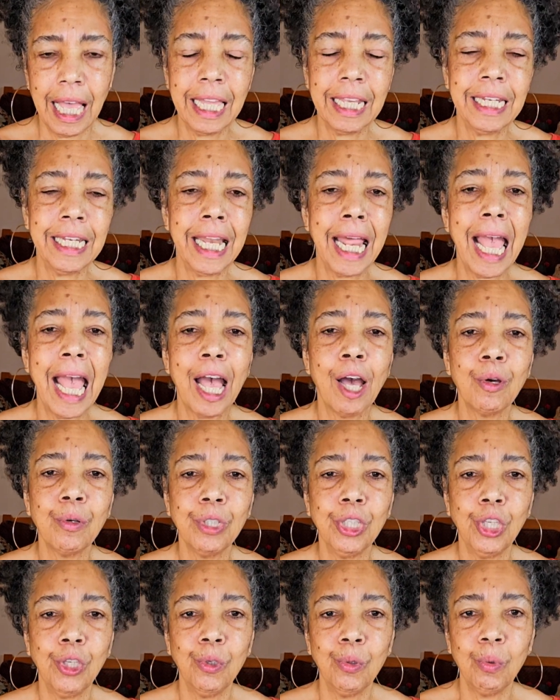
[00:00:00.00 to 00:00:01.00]
And now
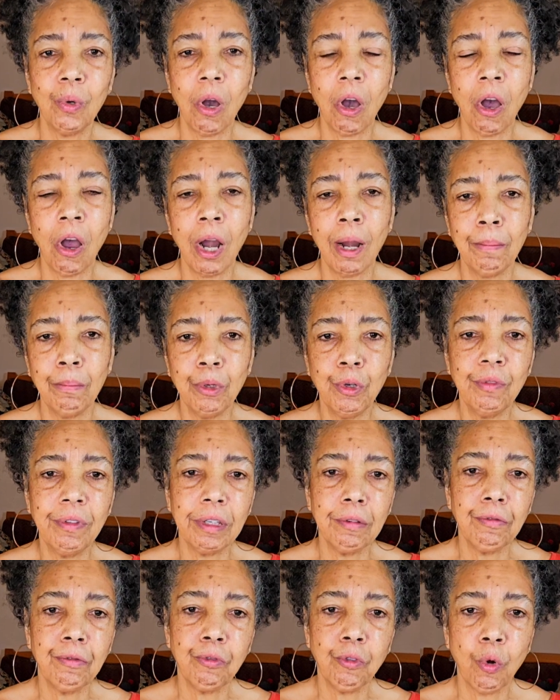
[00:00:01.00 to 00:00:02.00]
you are
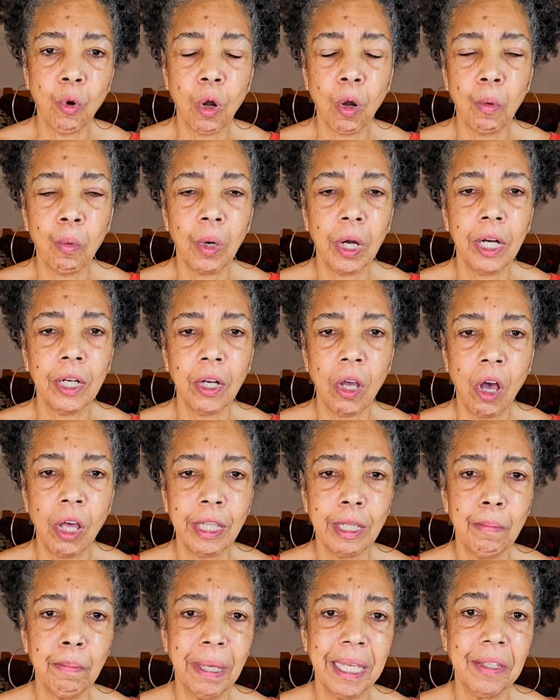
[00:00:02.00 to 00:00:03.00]
moving forward
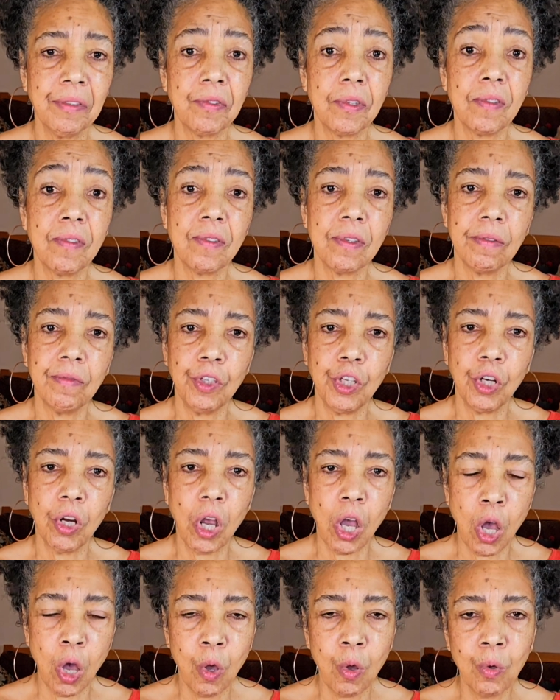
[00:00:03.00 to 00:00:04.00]
on the basis of
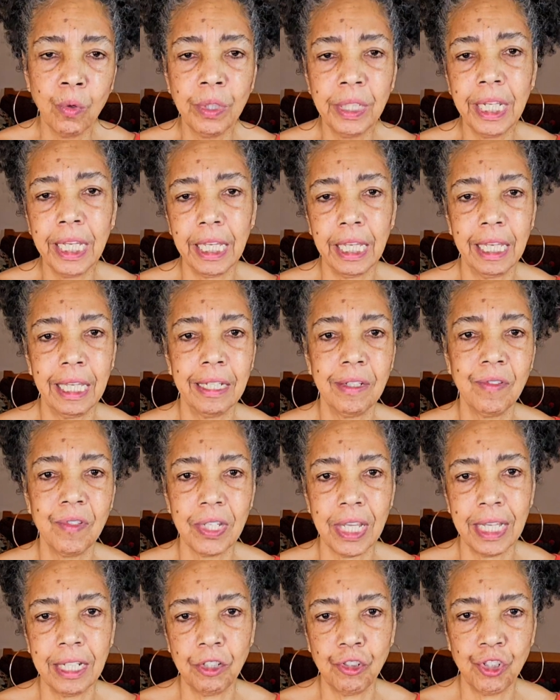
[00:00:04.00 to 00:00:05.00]
your own
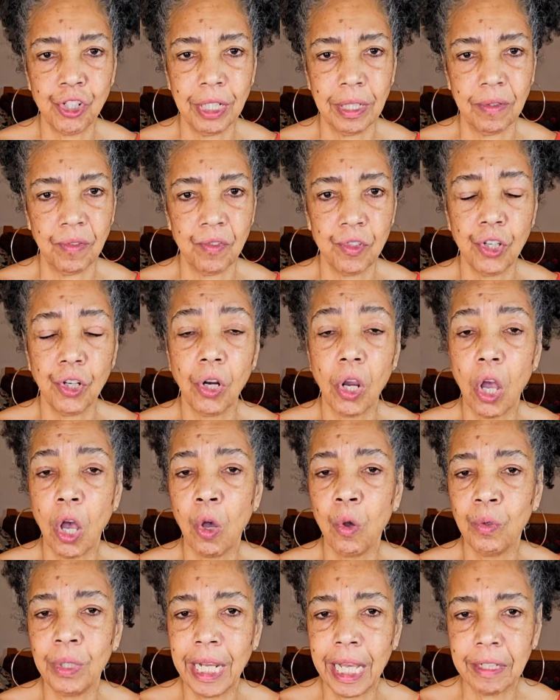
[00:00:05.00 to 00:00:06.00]
intentions, your
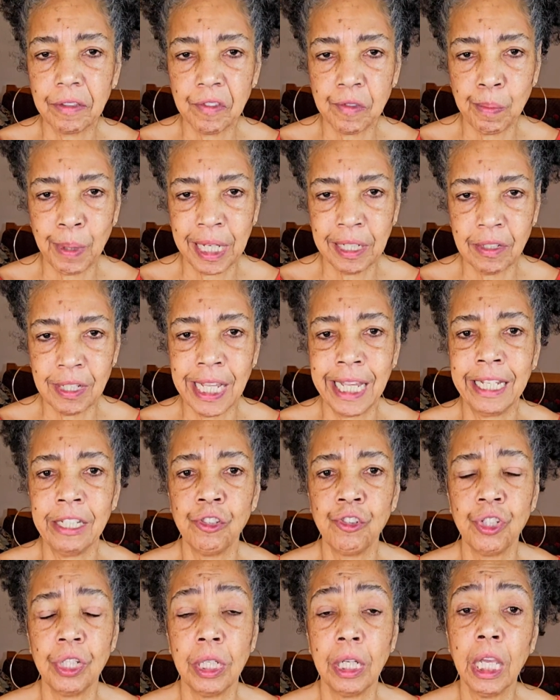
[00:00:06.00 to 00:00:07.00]
own
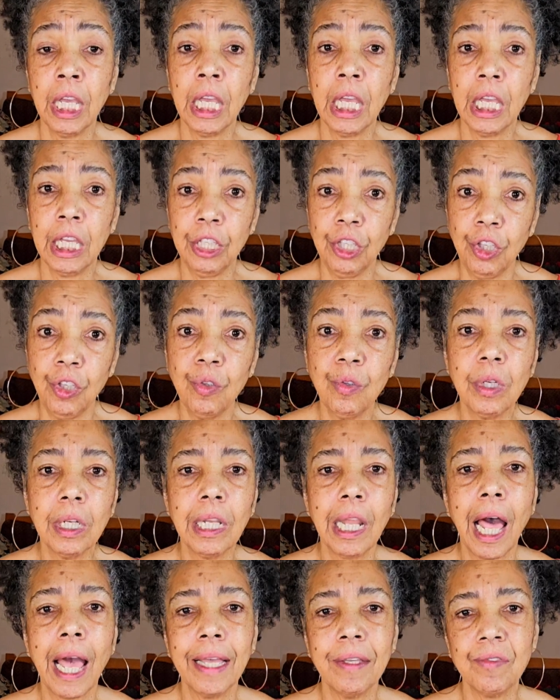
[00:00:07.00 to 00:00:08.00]
expectation,
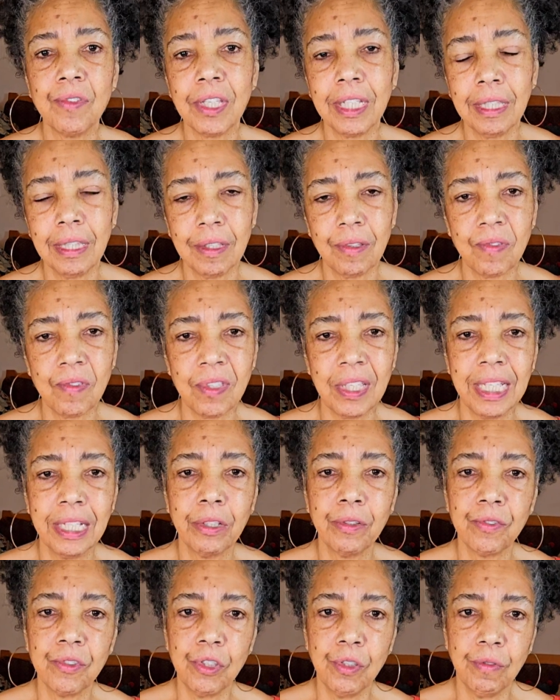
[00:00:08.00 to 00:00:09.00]
utilizing the
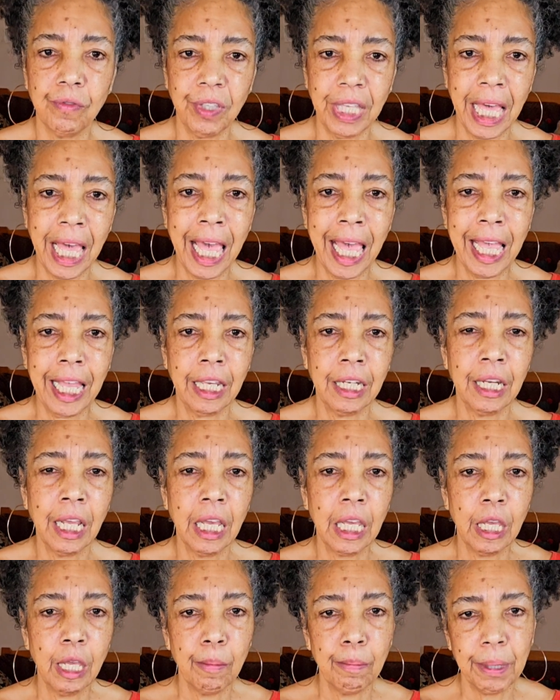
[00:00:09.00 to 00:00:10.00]
skills you've gained,
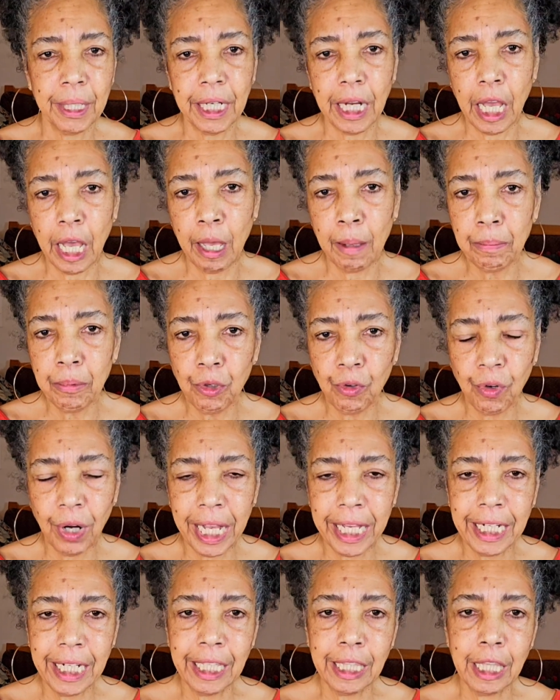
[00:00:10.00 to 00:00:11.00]
but
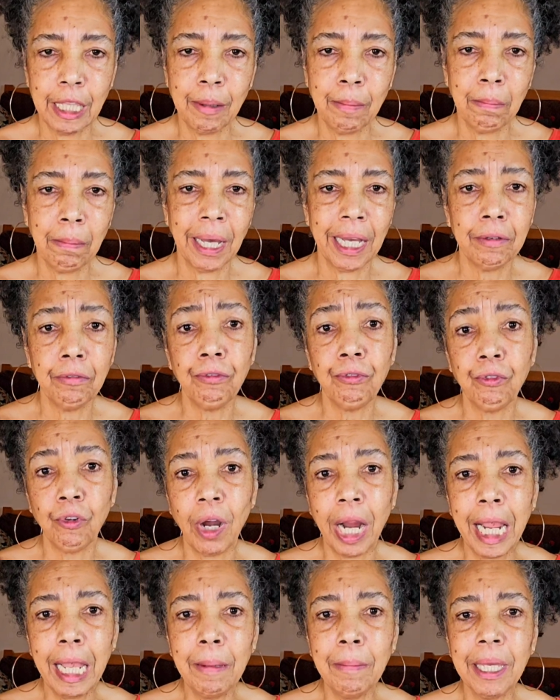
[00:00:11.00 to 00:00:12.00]
upgrading them by
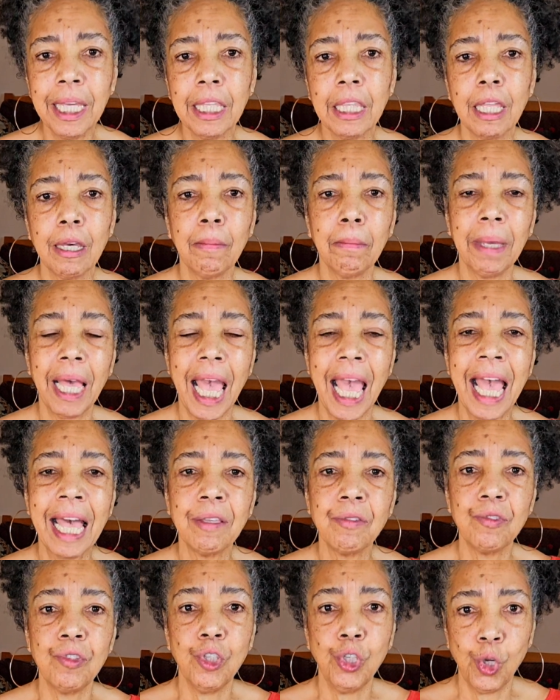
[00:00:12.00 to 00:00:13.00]
framing them
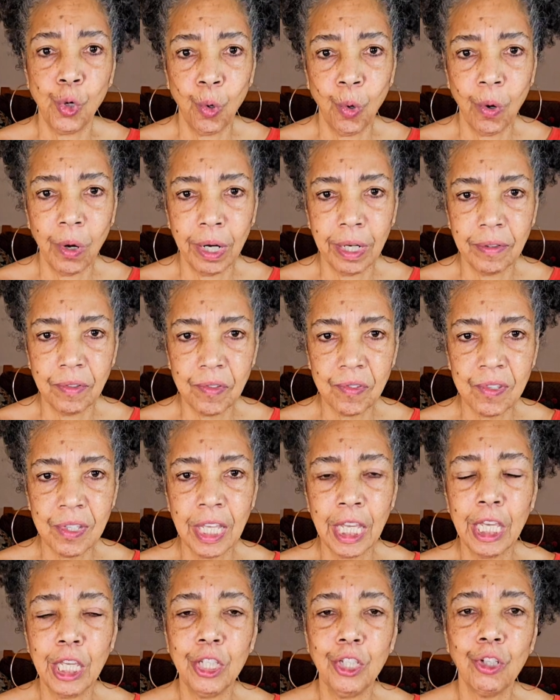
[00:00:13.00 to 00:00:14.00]
as
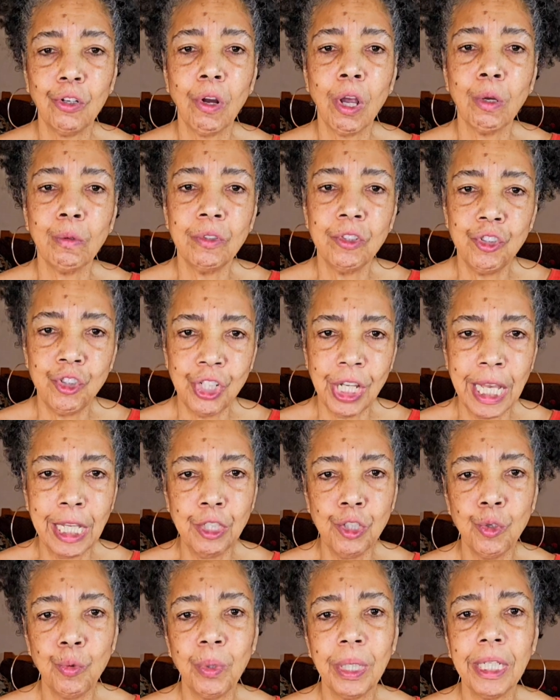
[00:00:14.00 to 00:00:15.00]
yours, your own
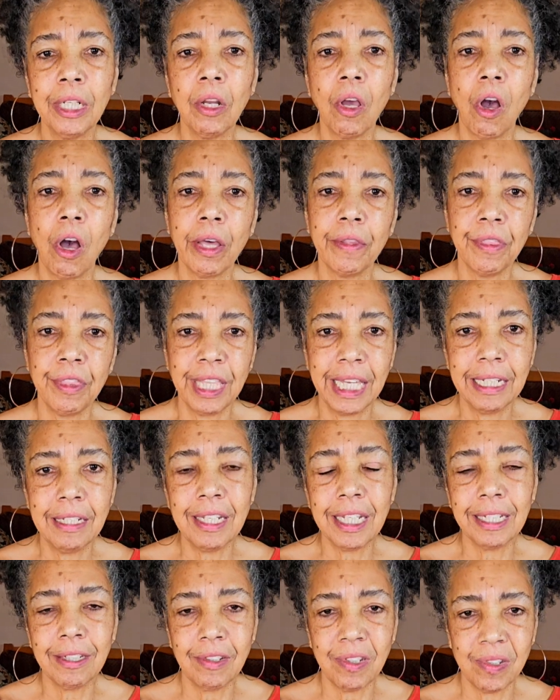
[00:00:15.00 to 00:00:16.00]
genuine,
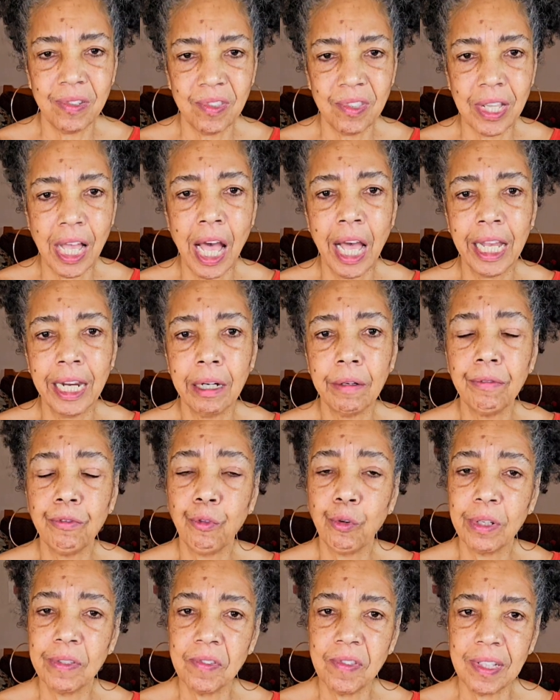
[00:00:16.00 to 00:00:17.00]
authentic desire
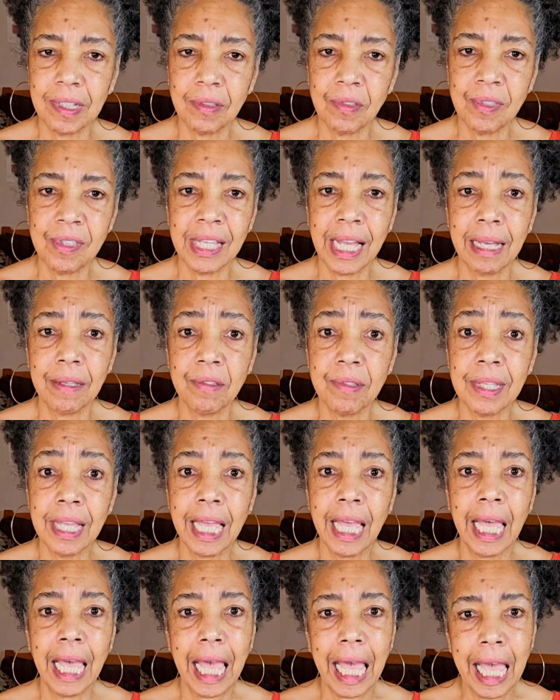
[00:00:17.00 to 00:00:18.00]
for success
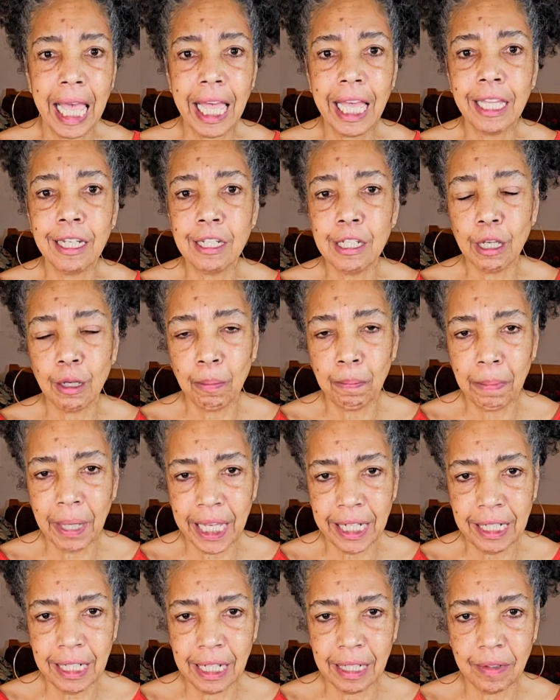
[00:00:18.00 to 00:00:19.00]
and
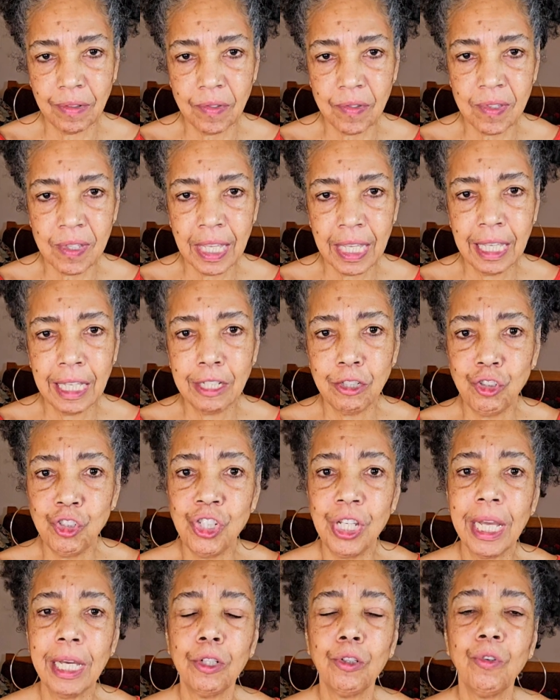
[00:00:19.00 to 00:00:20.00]
abundance,
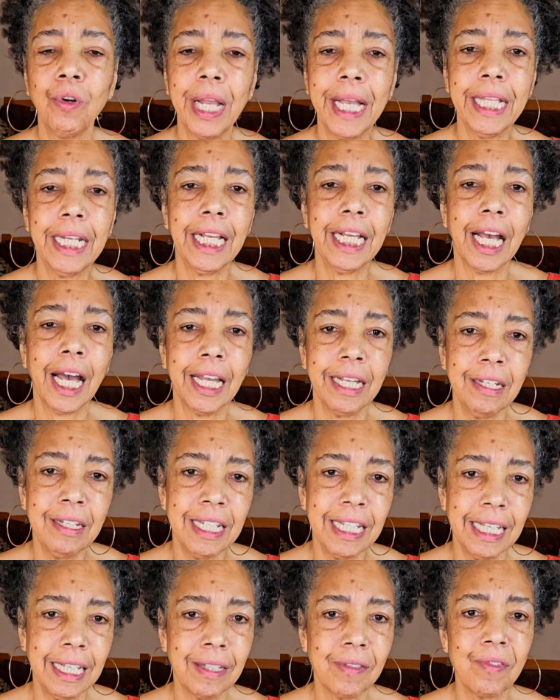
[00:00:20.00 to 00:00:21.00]
generating
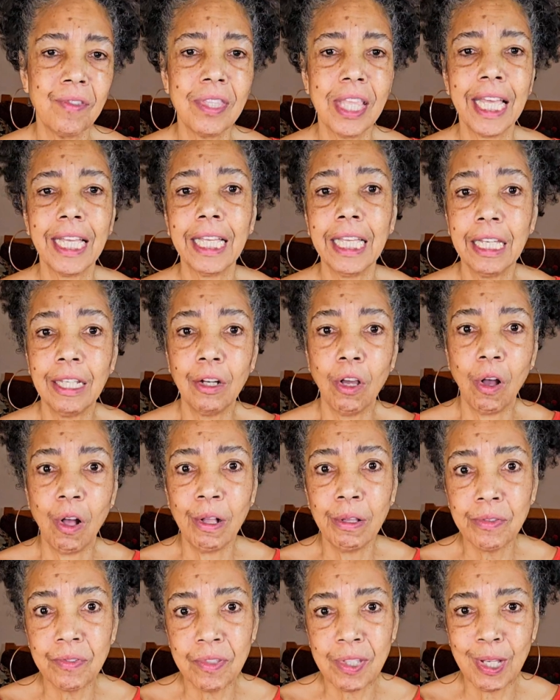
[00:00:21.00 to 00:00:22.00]
ideas that can
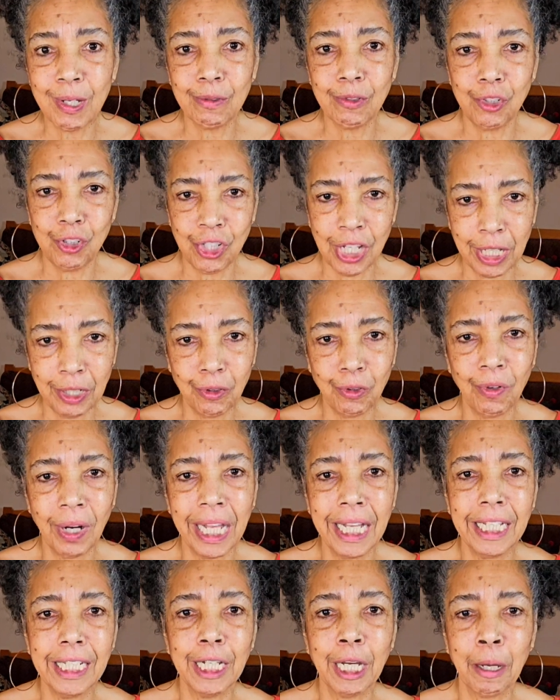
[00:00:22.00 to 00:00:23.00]
also
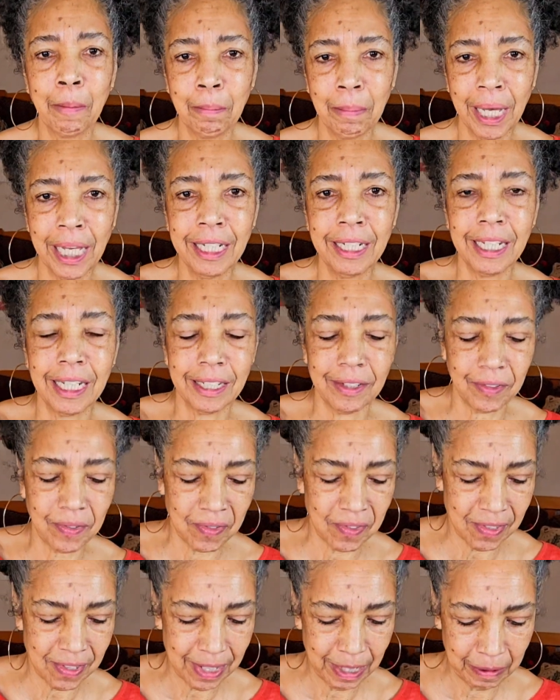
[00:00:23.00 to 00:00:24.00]
generate
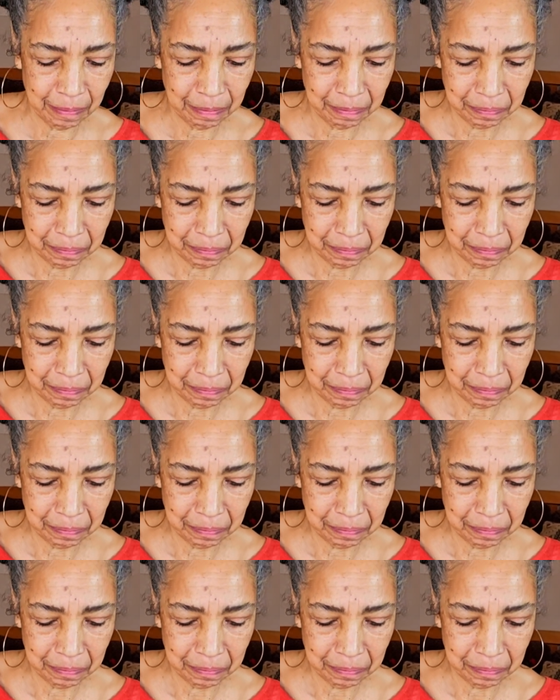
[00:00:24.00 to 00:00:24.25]
abundance.